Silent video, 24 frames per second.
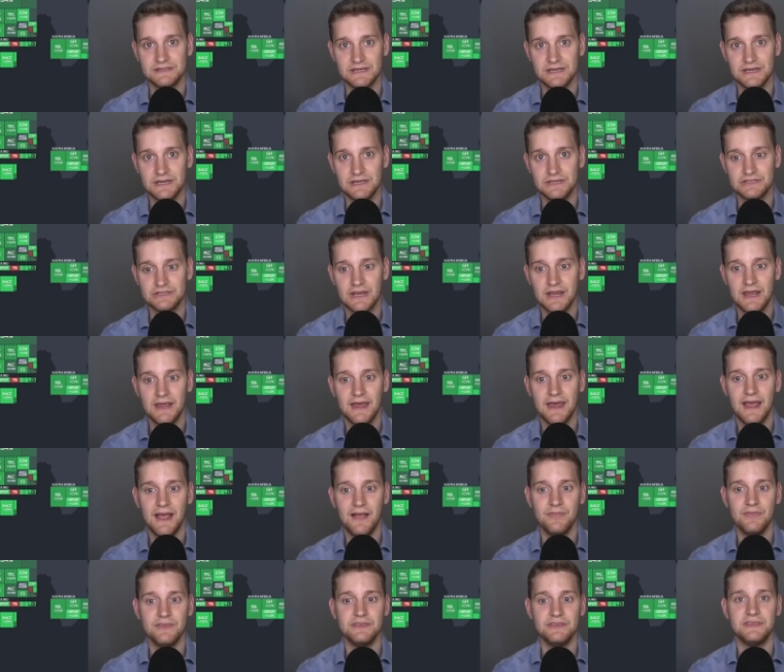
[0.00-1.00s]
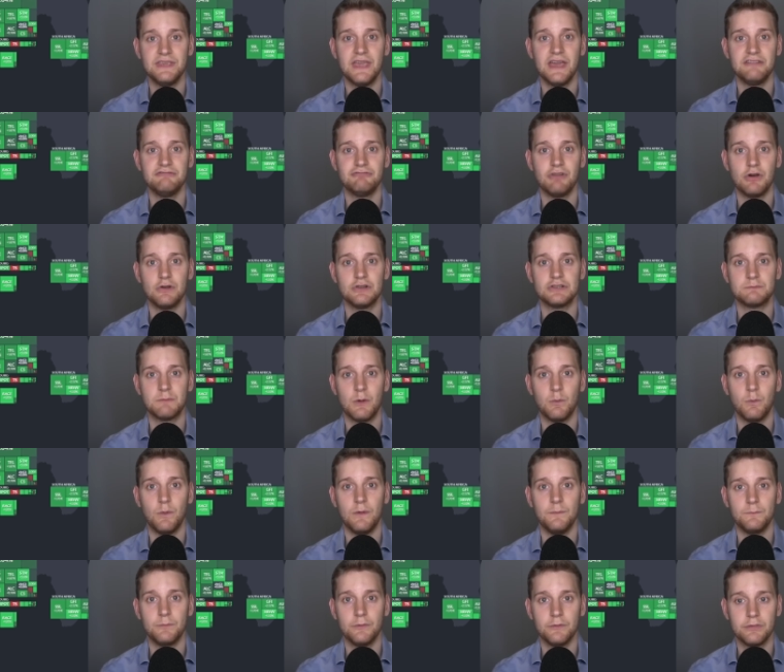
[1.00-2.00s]
each, and the yen rose by
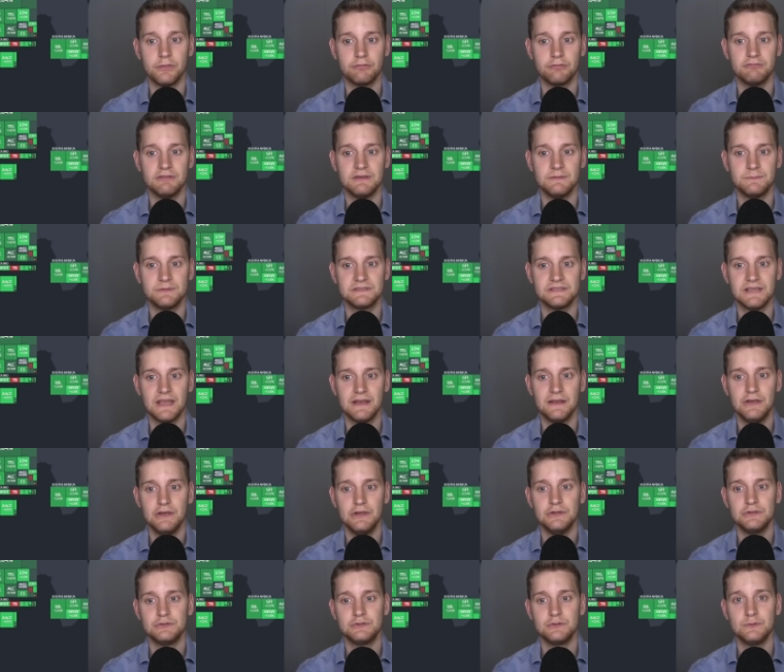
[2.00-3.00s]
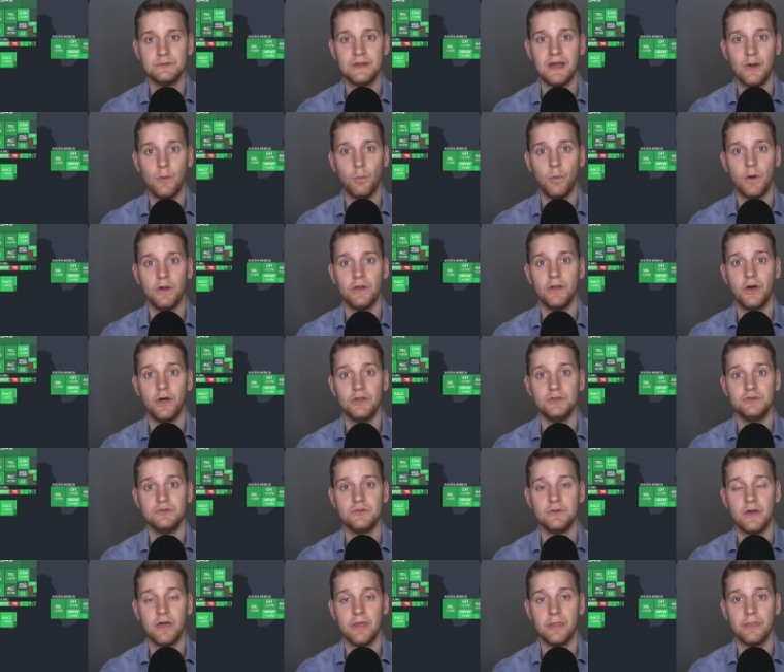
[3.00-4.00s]
1.3% to now
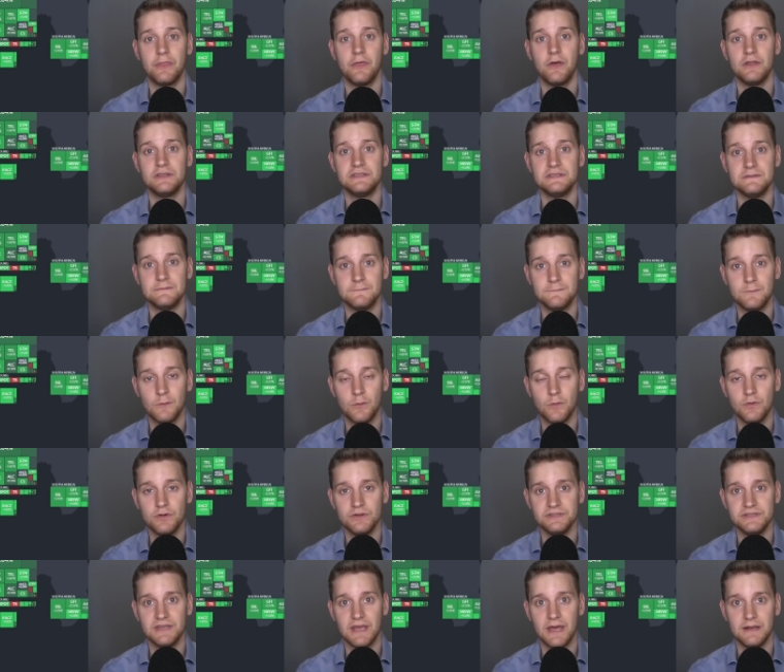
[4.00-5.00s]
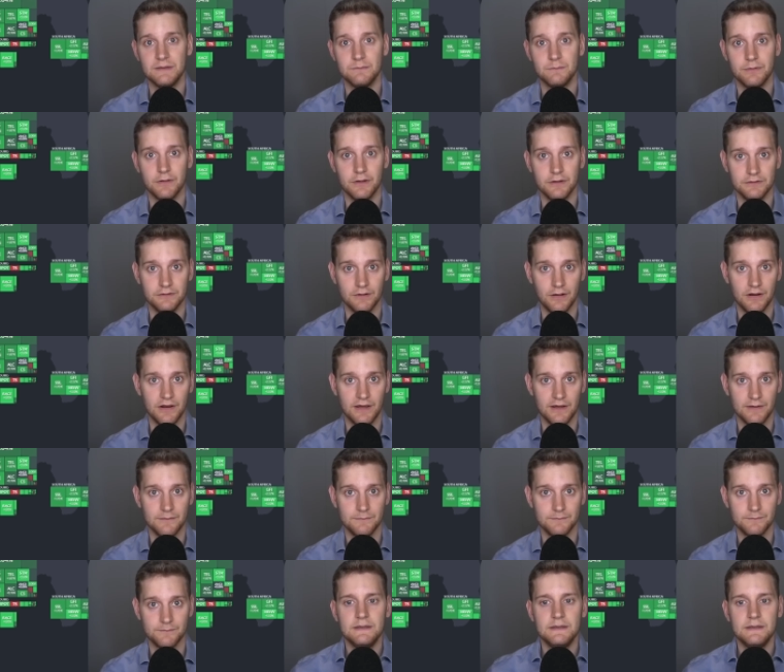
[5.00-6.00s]
134 yen per
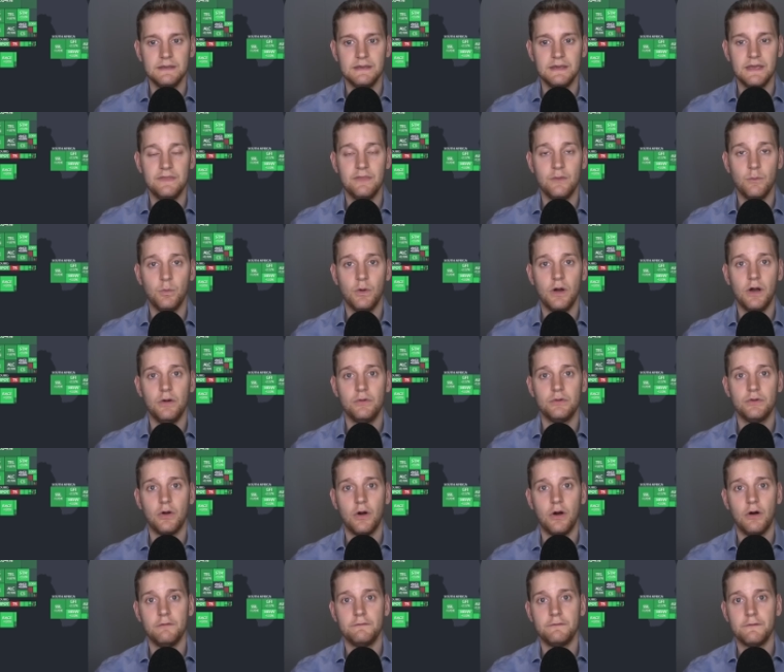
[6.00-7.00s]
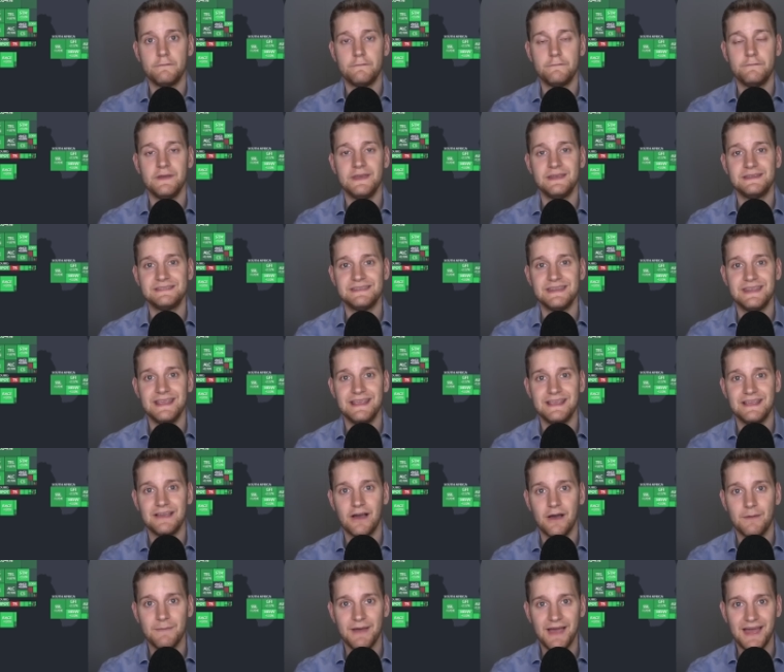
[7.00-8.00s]
dollar. In the world of fixed
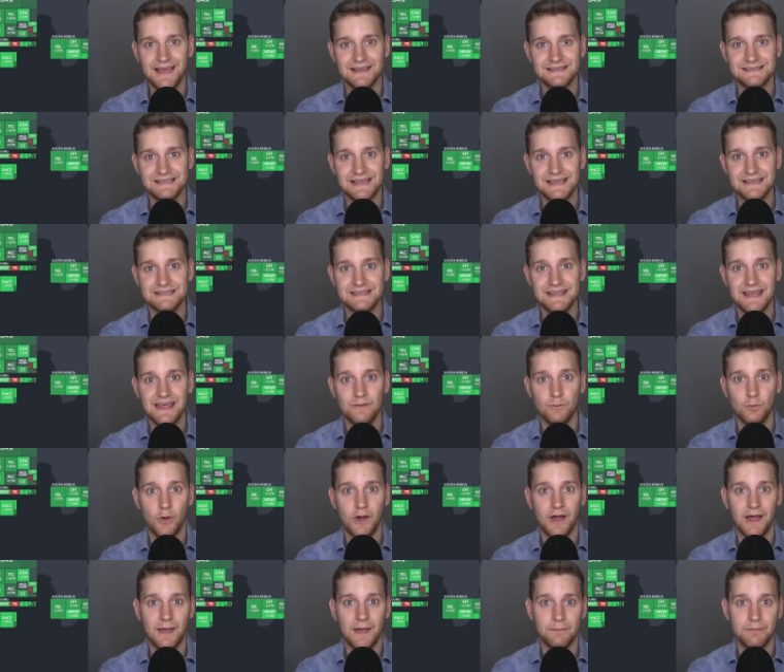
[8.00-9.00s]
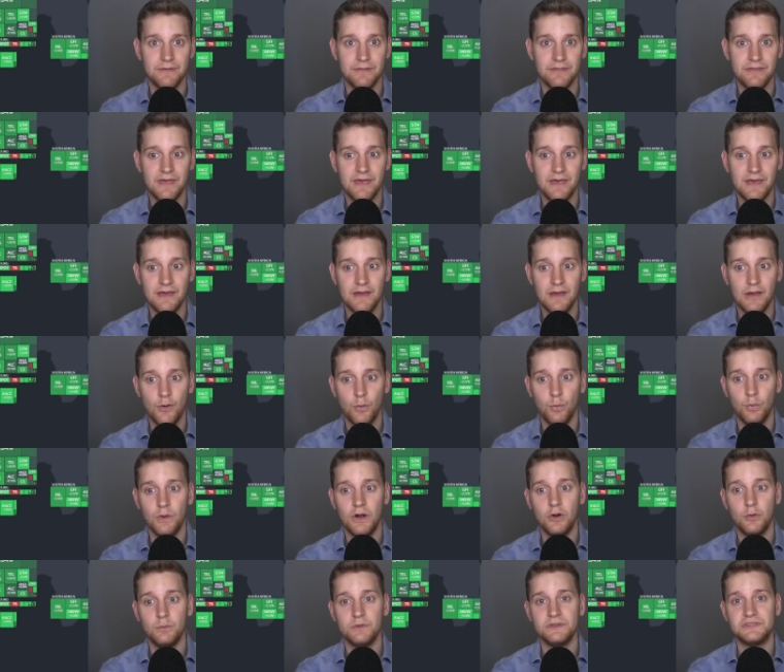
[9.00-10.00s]
income assets then, what happened there?
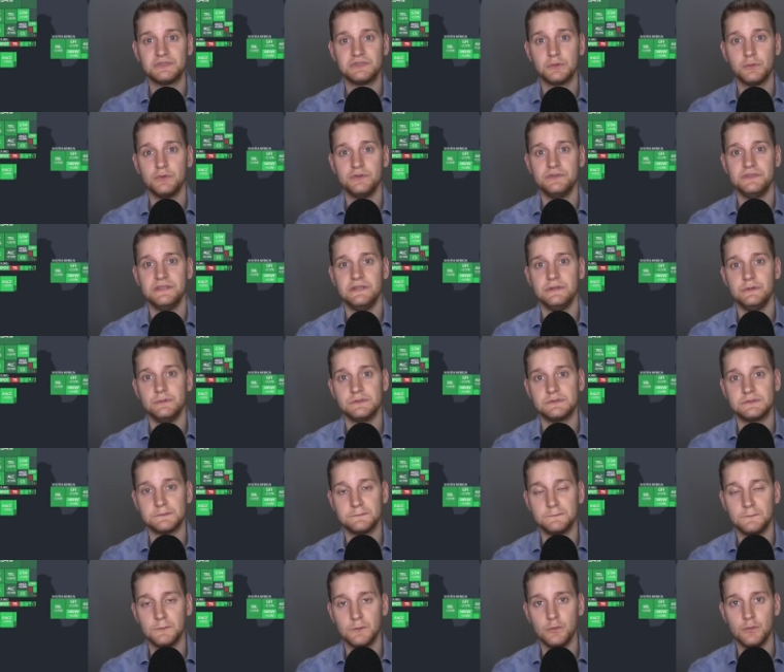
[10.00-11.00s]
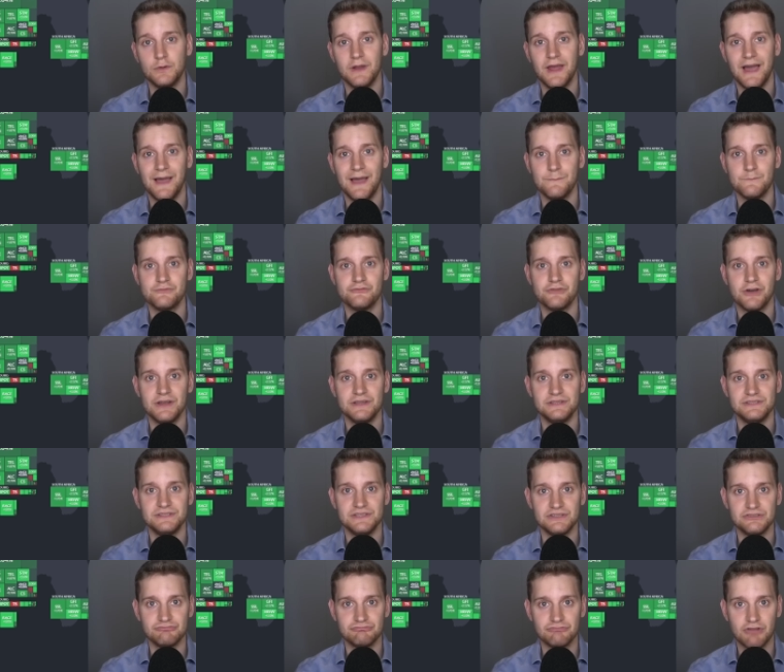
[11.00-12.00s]
Well, we saw yields fall and
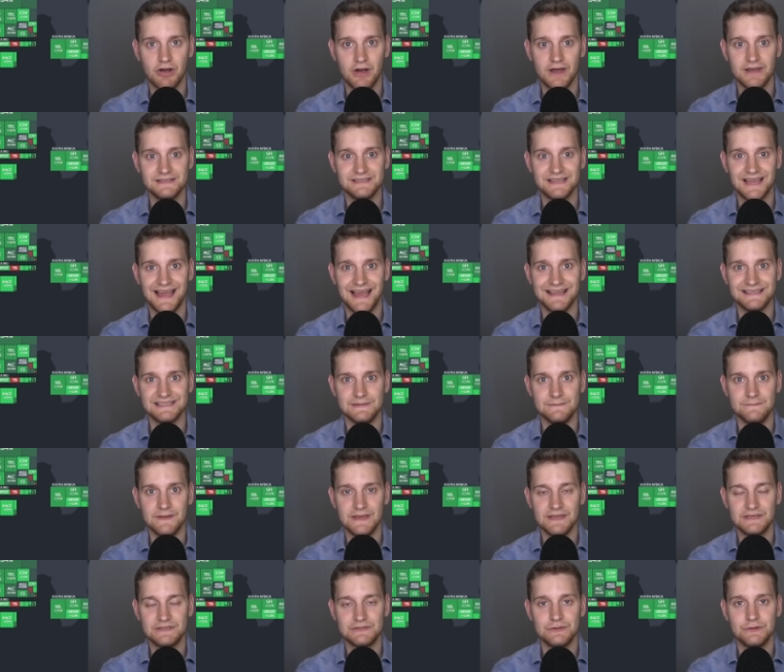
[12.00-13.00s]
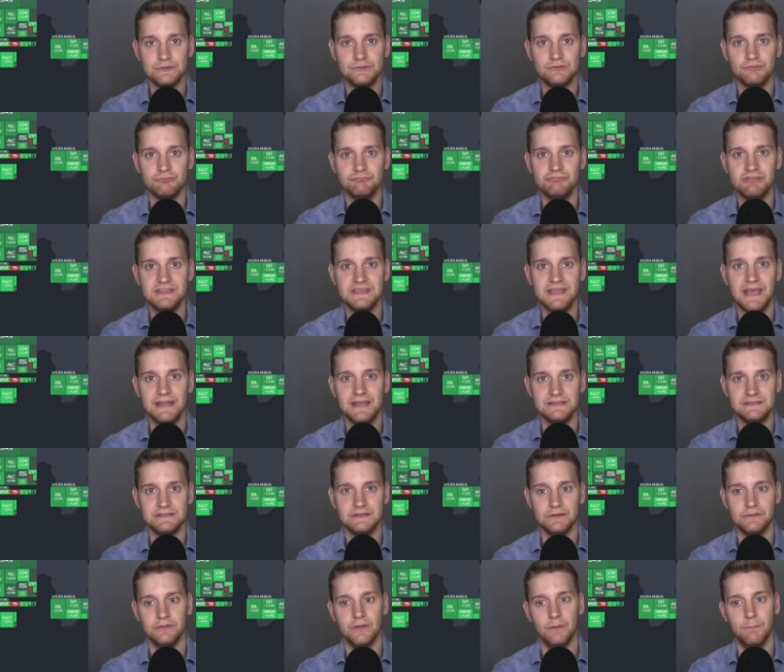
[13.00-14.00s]
prices rise as investors
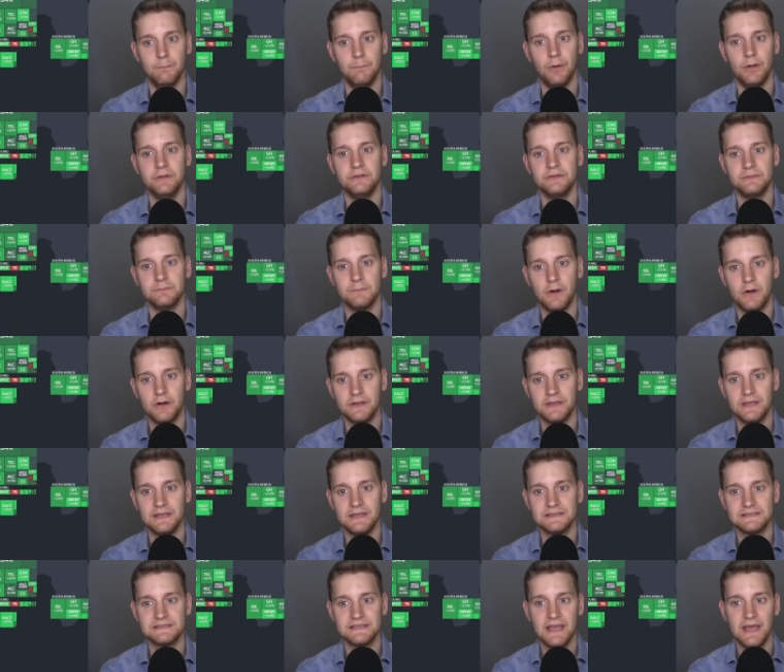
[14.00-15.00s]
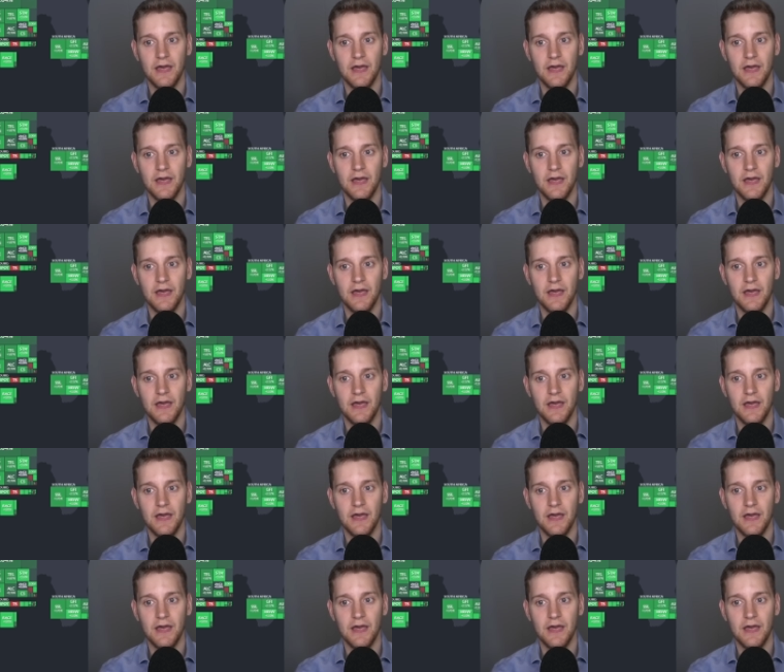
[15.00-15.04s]
re-entered the bond markets.